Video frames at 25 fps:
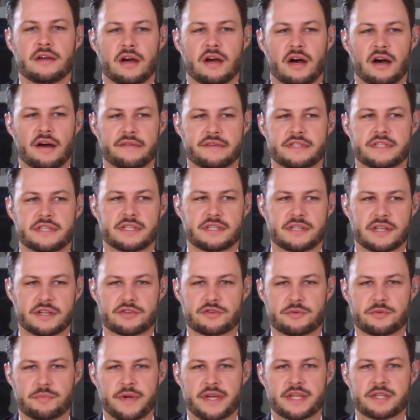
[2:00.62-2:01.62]
obviously
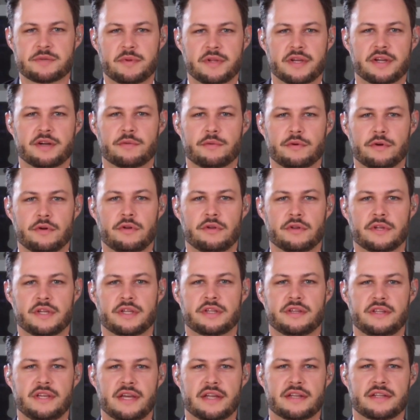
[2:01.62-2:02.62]
central banks play a role
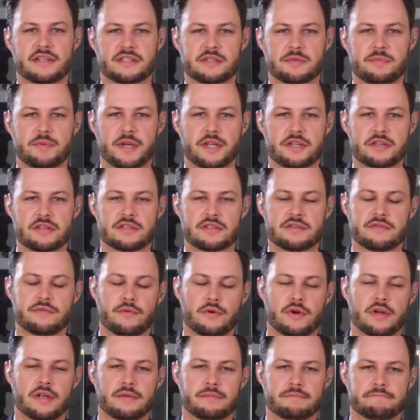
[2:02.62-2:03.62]
in the anticipations of
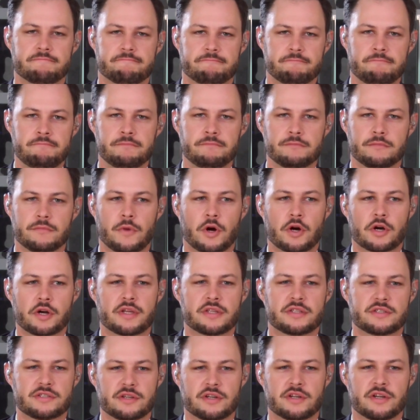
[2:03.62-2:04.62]
what
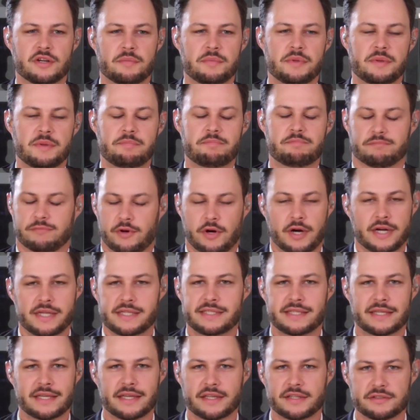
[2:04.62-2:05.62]
markets are going to be
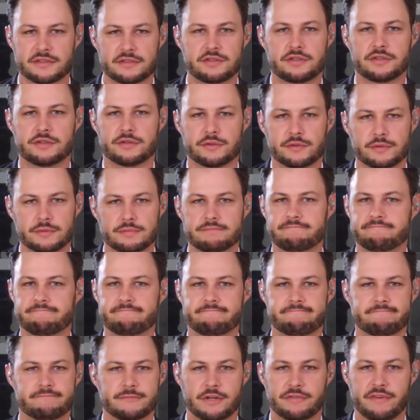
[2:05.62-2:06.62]
pricing into
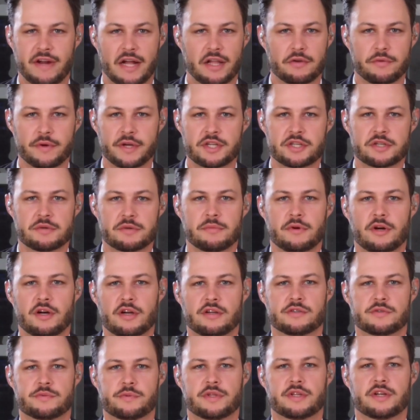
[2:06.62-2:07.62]
their valuation
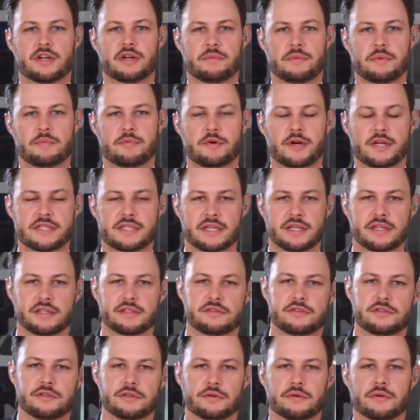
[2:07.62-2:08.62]
models, what they're going to be pricing
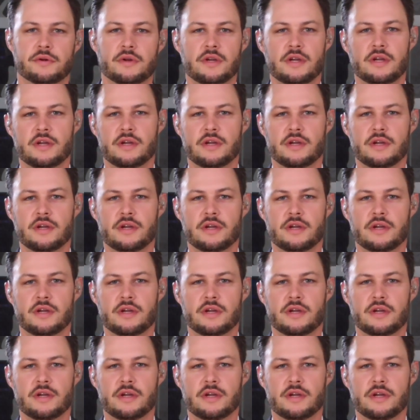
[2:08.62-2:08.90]
into